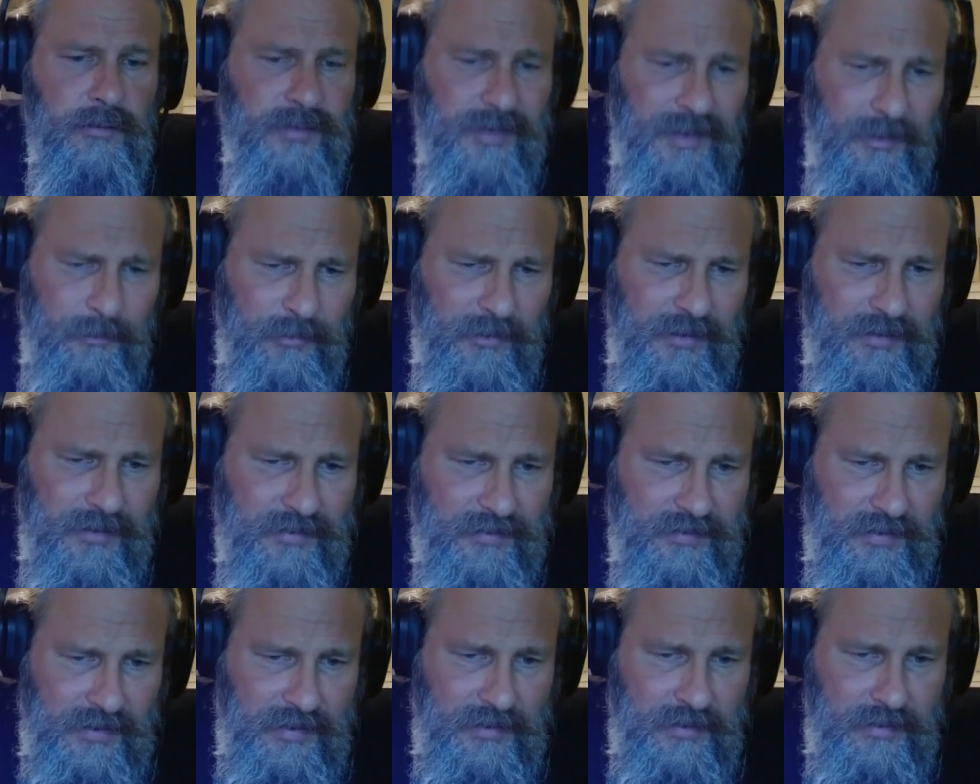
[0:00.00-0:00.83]
So that being
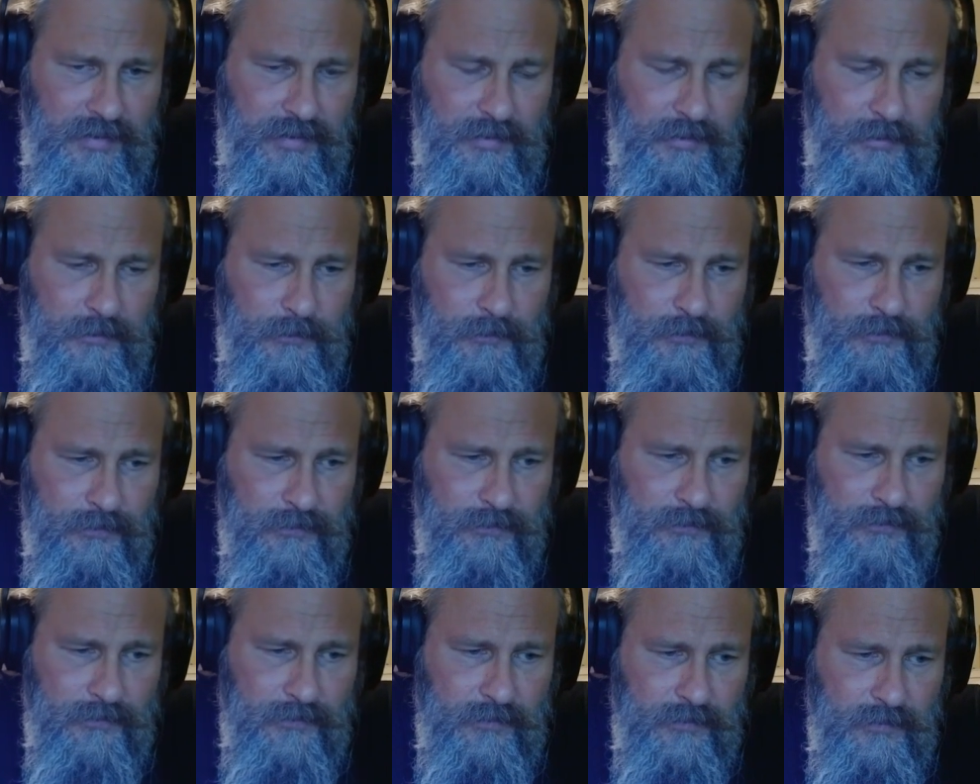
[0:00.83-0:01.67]
said,
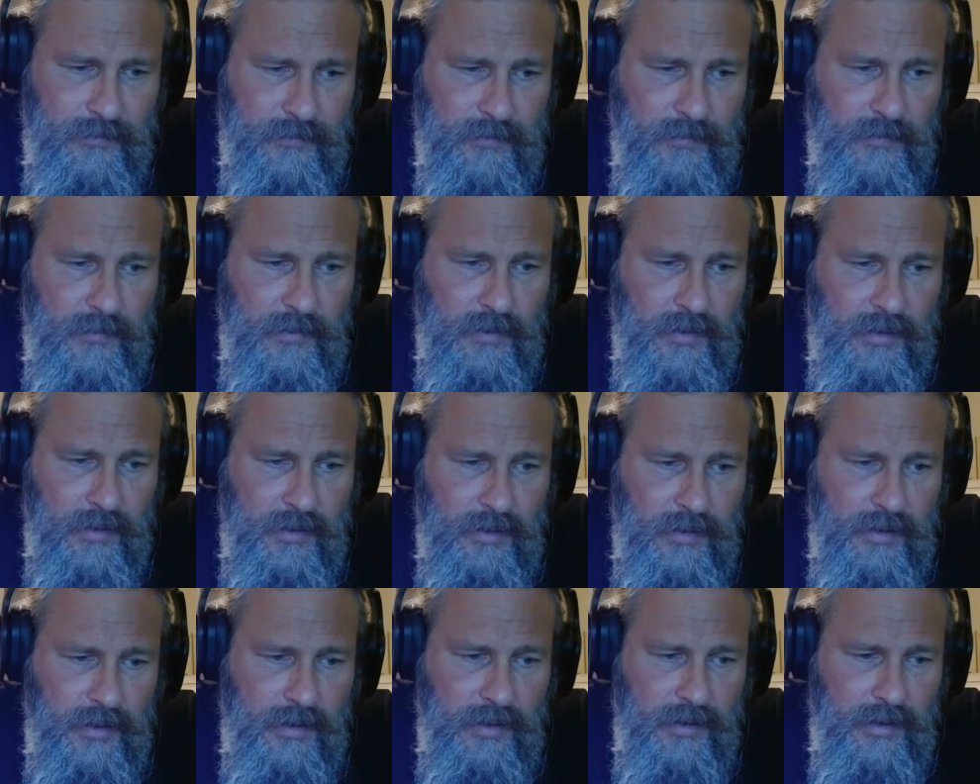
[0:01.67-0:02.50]

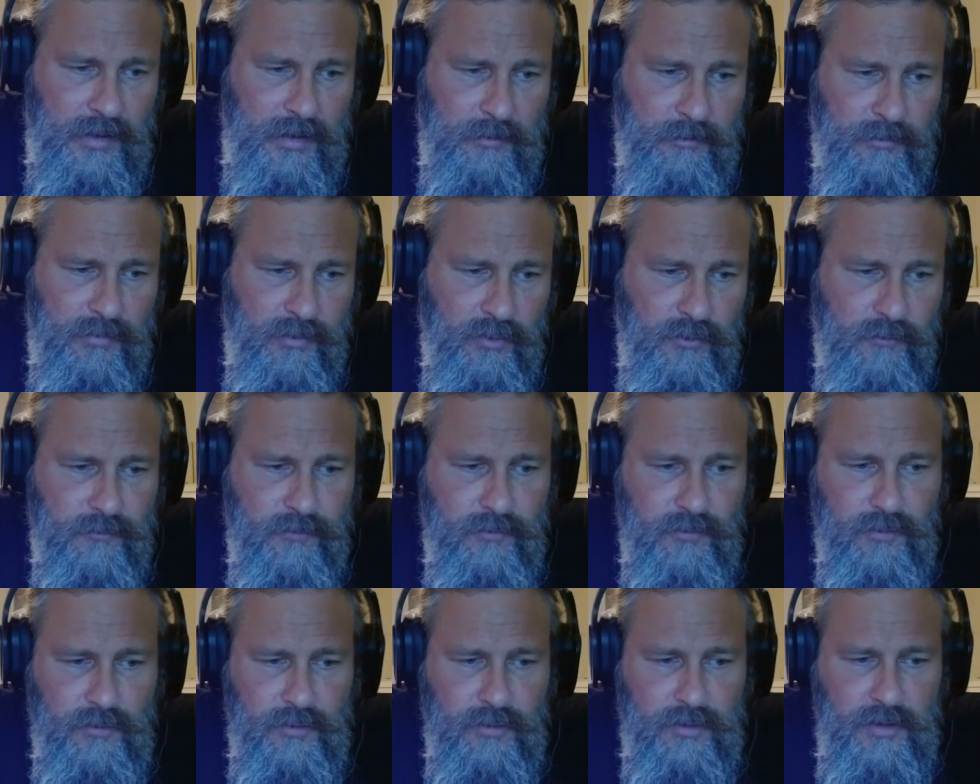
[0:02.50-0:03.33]
a
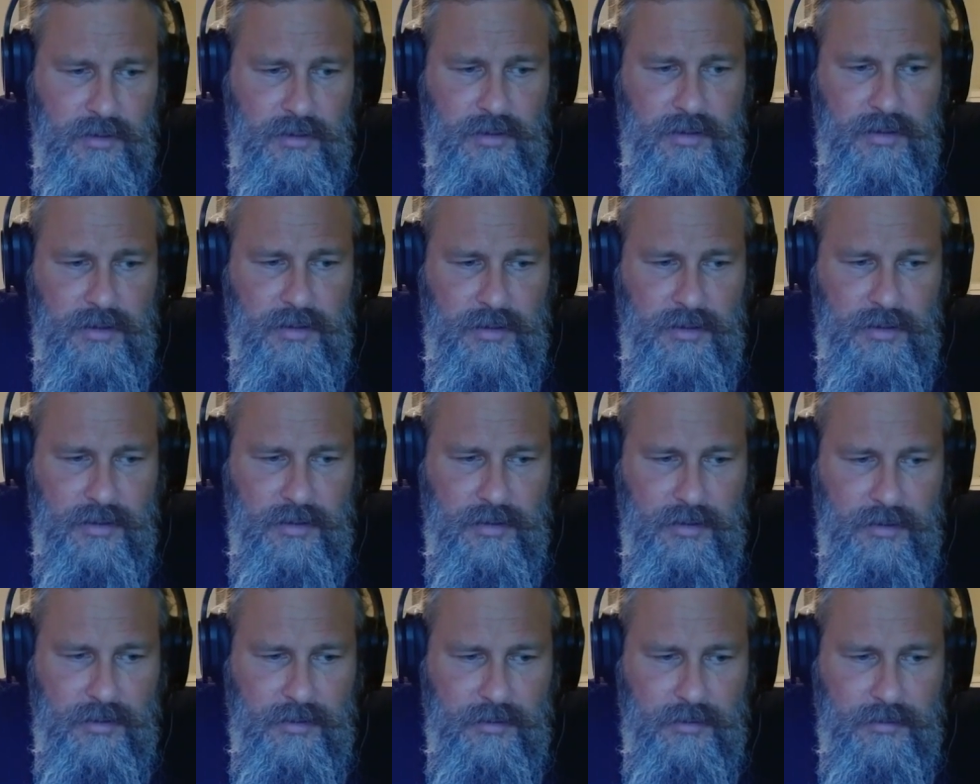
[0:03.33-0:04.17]
beautiful
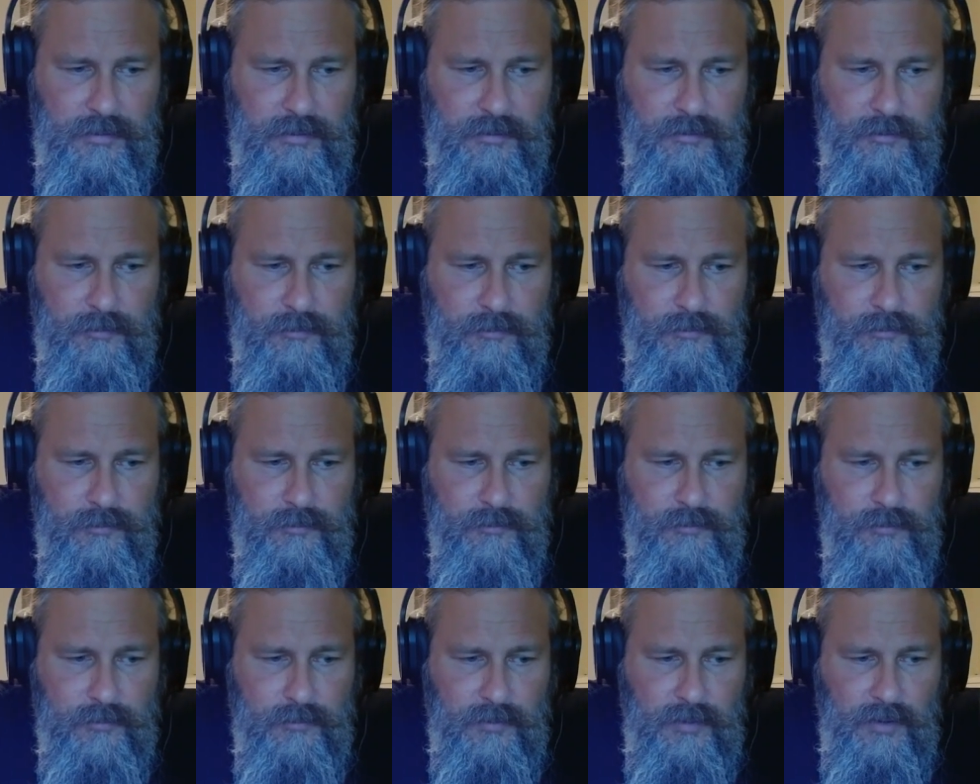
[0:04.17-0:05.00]

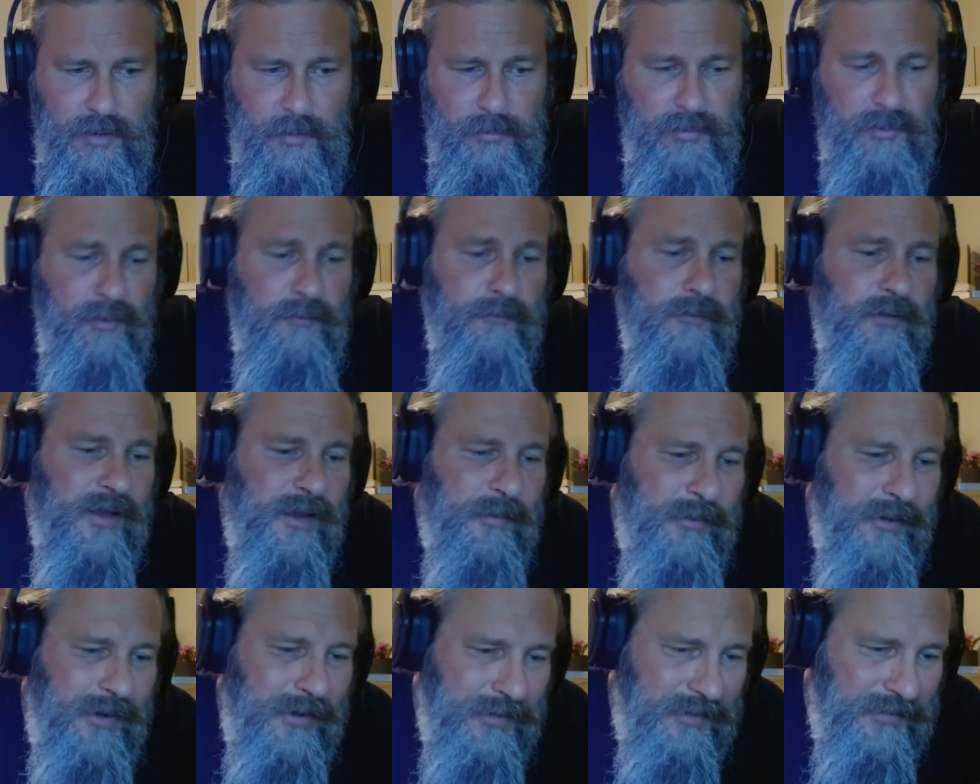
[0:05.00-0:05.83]

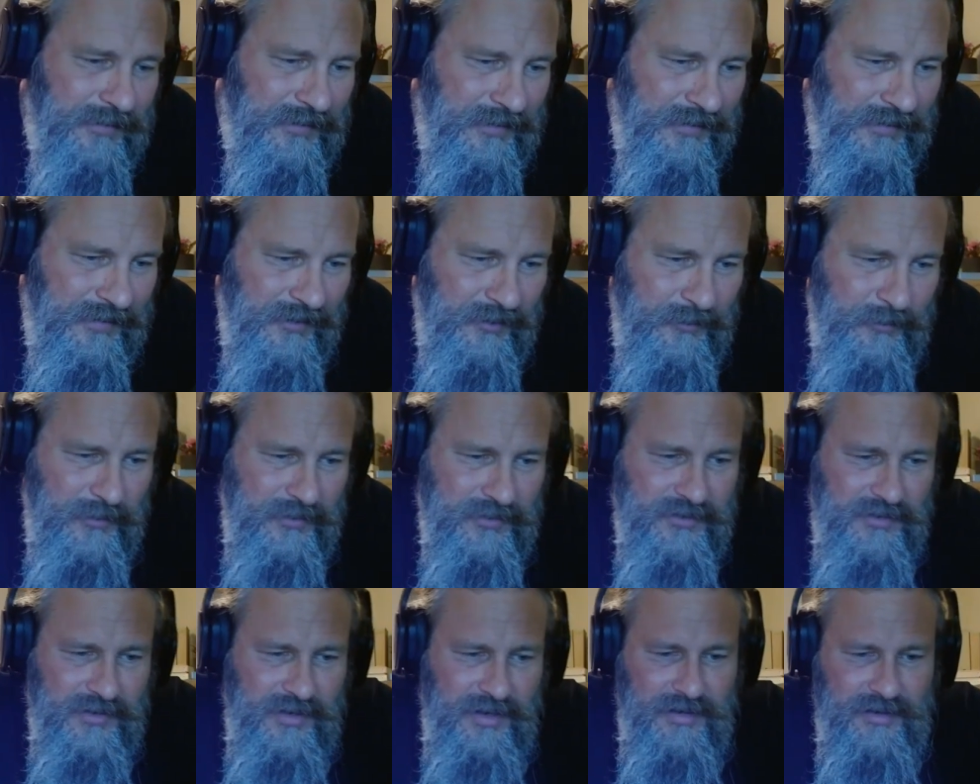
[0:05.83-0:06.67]
hypothesis has
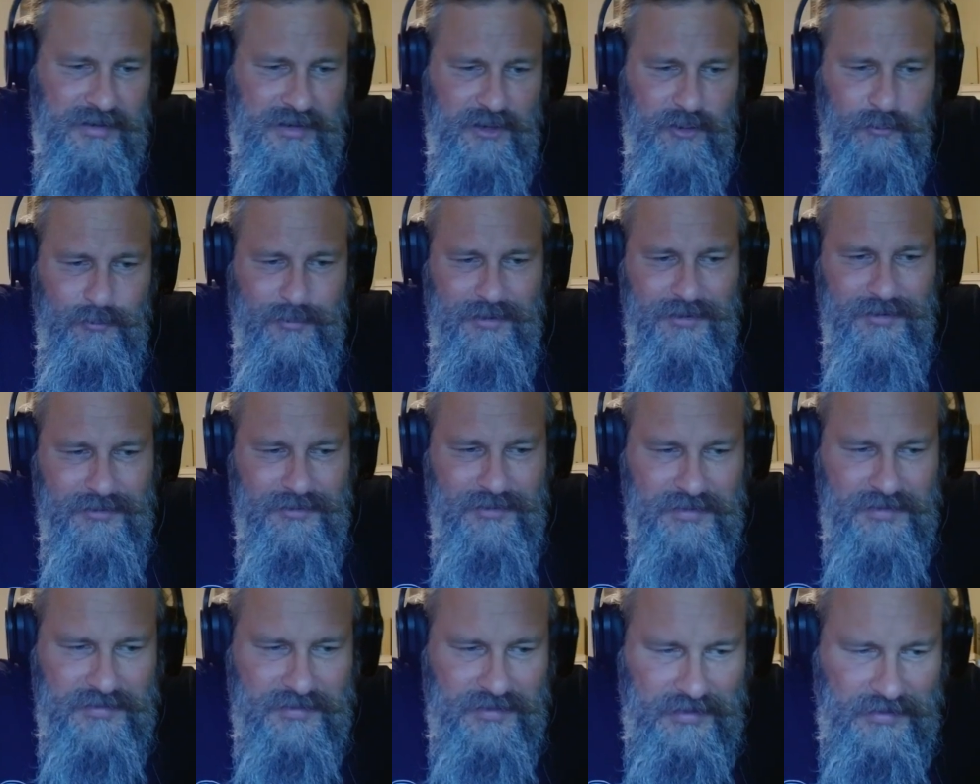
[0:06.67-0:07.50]
been shot down by
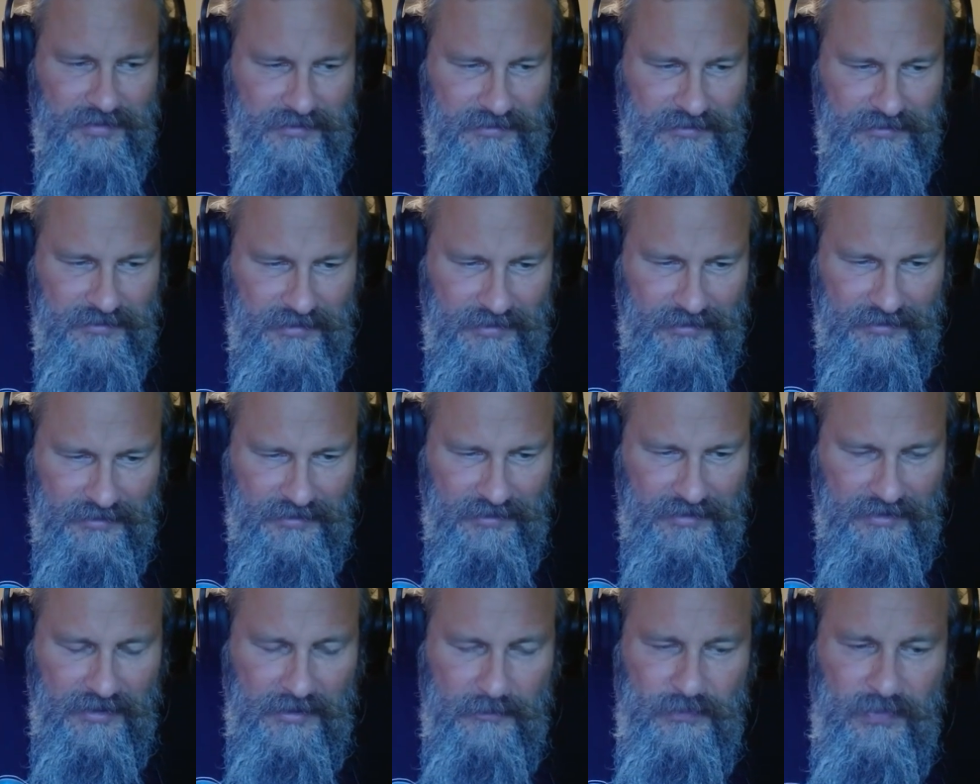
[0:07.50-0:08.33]
ugly science yet
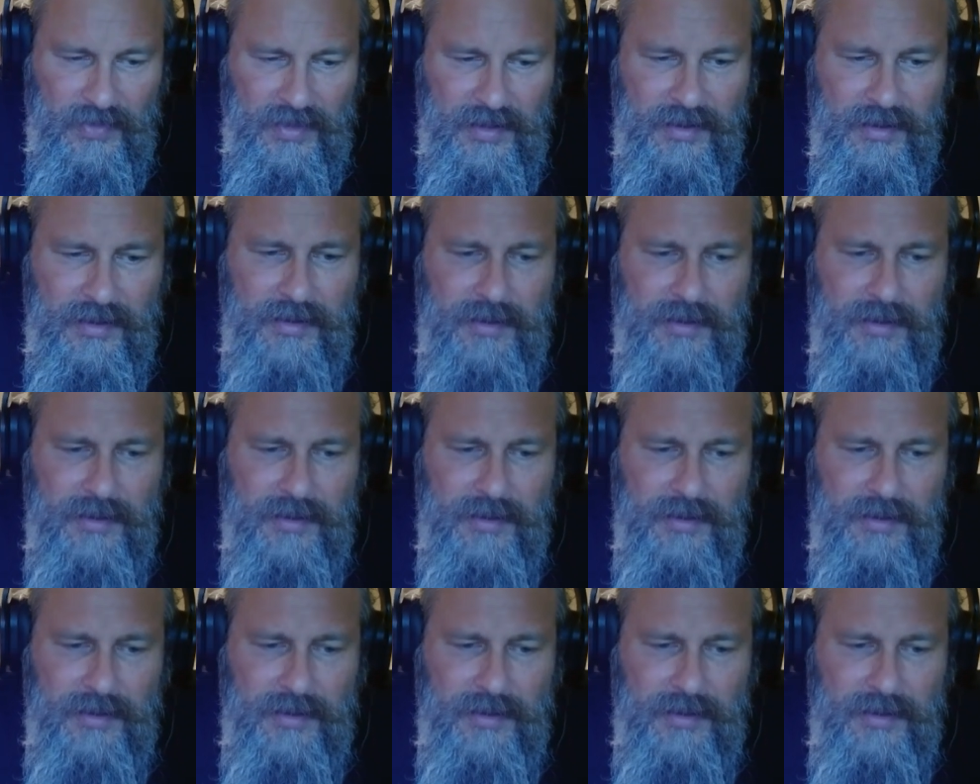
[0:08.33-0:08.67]
again.